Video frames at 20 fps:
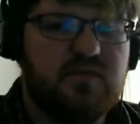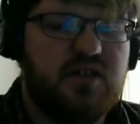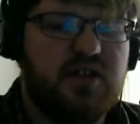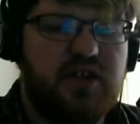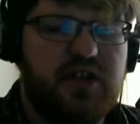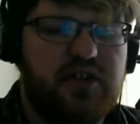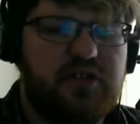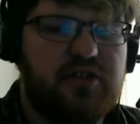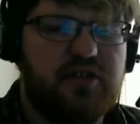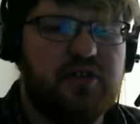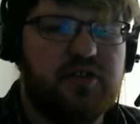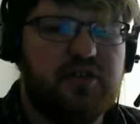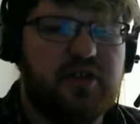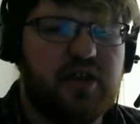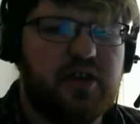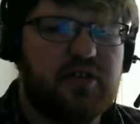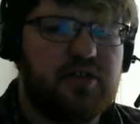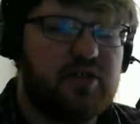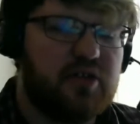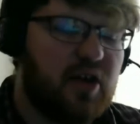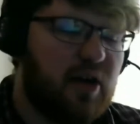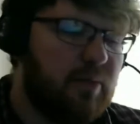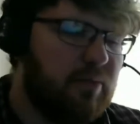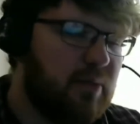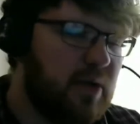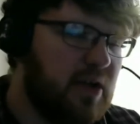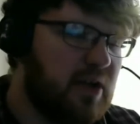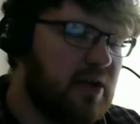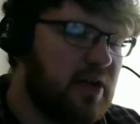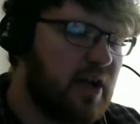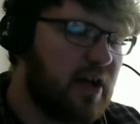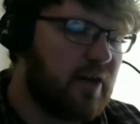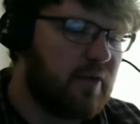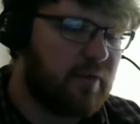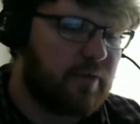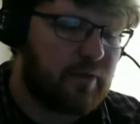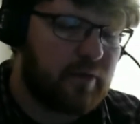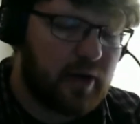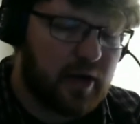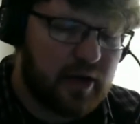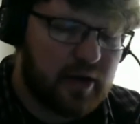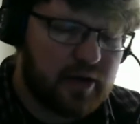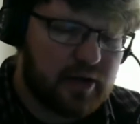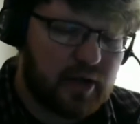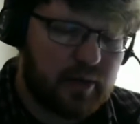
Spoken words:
He's just like, sub me now, friend.